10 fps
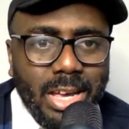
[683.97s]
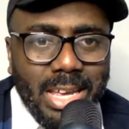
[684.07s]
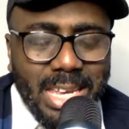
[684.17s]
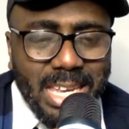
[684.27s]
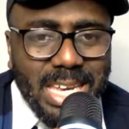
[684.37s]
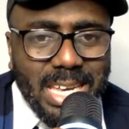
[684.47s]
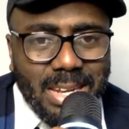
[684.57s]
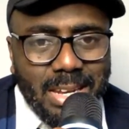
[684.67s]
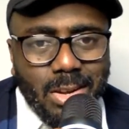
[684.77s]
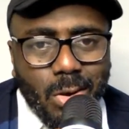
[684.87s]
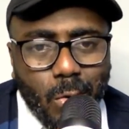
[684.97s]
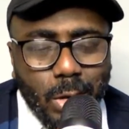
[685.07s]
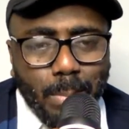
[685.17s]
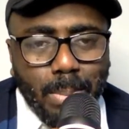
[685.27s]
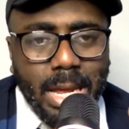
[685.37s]
he can only
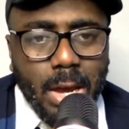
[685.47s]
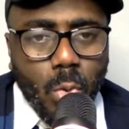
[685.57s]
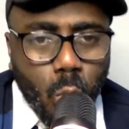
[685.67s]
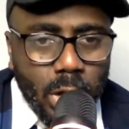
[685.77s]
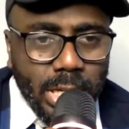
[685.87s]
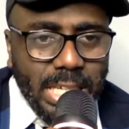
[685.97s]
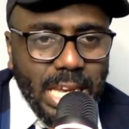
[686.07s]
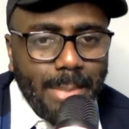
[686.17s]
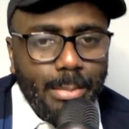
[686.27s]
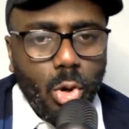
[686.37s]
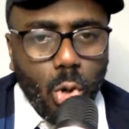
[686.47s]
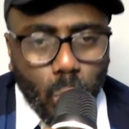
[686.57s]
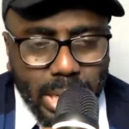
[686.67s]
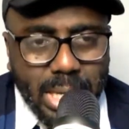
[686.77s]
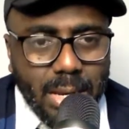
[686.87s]
play one game a
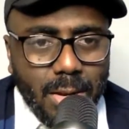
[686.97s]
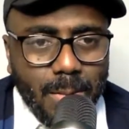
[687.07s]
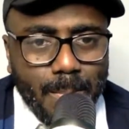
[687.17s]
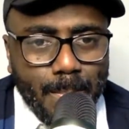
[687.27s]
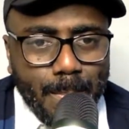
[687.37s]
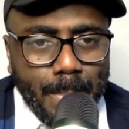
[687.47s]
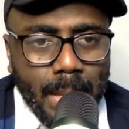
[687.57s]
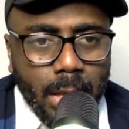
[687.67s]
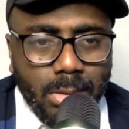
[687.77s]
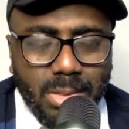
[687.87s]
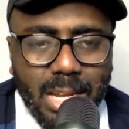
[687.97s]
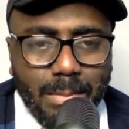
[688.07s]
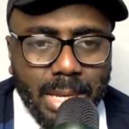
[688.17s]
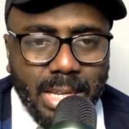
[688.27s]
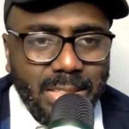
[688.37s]
week. So that
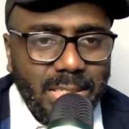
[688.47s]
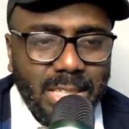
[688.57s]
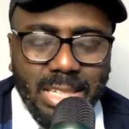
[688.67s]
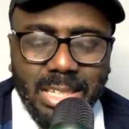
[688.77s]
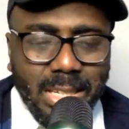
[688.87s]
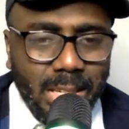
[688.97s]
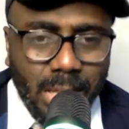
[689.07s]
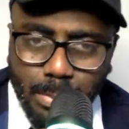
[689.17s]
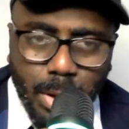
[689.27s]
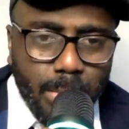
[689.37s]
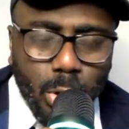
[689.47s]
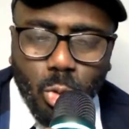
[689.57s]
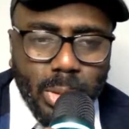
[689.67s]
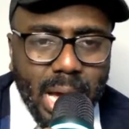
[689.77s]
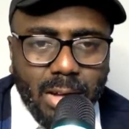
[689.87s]
means he probably will
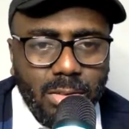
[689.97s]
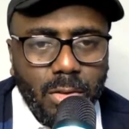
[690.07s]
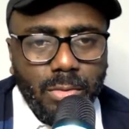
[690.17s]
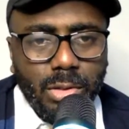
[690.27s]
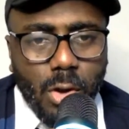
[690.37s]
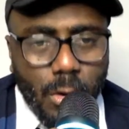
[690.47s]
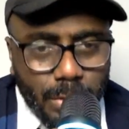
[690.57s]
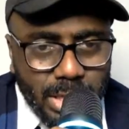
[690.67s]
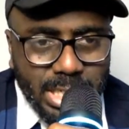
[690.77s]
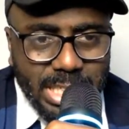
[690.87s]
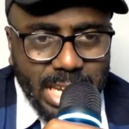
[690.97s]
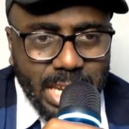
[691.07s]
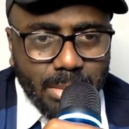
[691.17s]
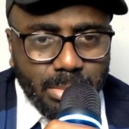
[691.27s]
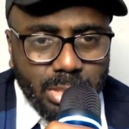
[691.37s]
be out of the Conference League
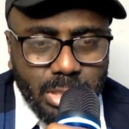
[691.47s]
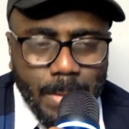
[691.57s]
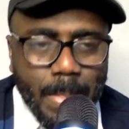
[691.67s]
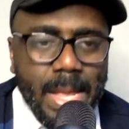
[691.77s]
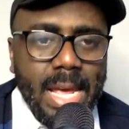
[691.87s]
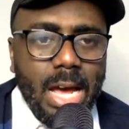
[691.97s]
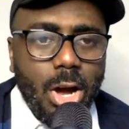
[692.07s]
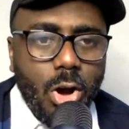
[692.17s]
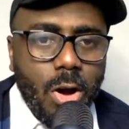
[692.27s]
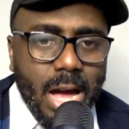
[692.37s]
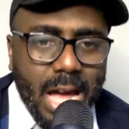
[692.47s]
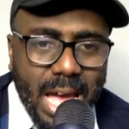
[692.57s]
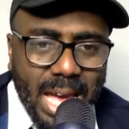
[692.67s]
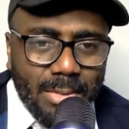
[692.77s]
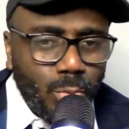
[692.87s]
games.
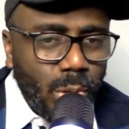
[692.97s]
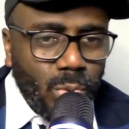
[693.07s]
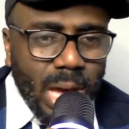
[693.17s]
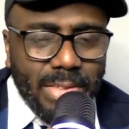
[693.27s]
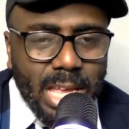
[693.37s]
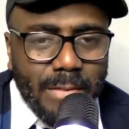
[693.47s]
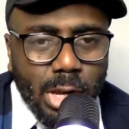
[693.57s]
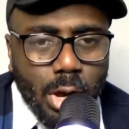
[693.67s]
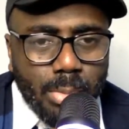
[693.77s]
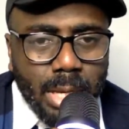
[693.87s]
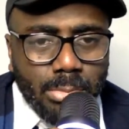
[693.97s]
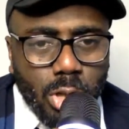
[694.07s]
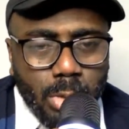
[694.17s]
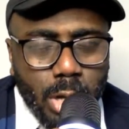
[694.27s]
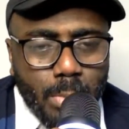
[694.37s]
And when we have the FA Cup games
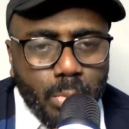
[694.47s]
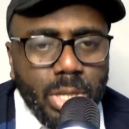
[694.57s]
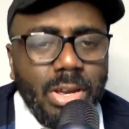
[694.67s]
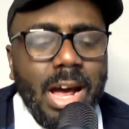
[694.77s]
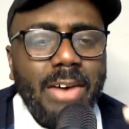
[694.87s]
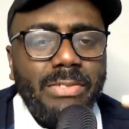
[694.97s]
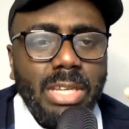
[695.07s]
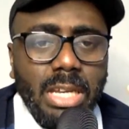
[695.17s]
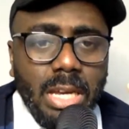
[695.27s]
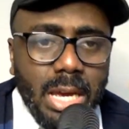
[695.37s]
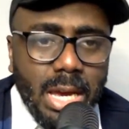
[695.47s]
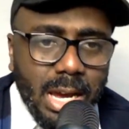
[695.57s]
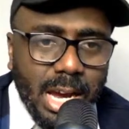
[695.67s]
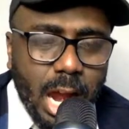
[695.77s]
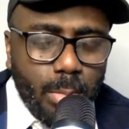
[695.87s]
coming up, when you have the
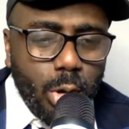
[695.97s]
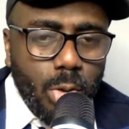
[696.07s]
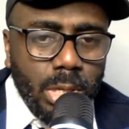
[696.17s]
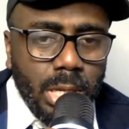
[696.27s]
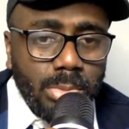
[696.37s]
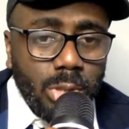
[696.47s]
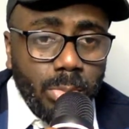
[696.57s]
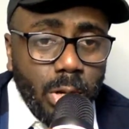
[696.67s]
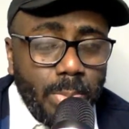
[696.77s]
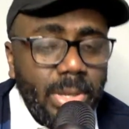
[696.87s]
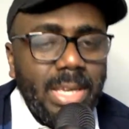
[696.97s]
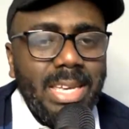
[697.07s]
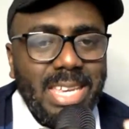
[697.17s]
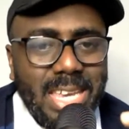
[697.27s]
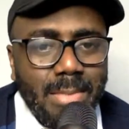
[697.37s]
Carabao Cup games coming up,
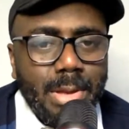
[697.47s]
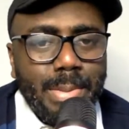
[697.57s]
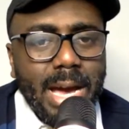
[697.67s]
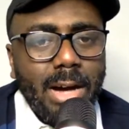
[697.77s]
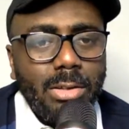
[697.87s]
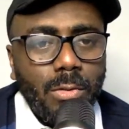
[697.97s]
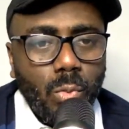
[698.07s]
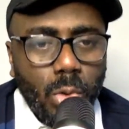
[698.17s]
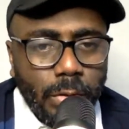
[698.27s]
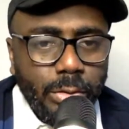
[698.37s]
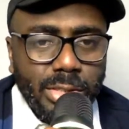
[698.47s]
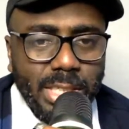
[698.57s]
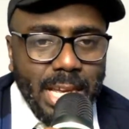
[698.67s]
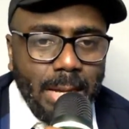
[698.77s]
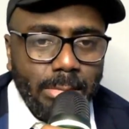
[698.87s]
he may be out of one of those
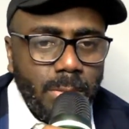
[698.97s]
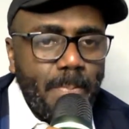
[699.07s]
games.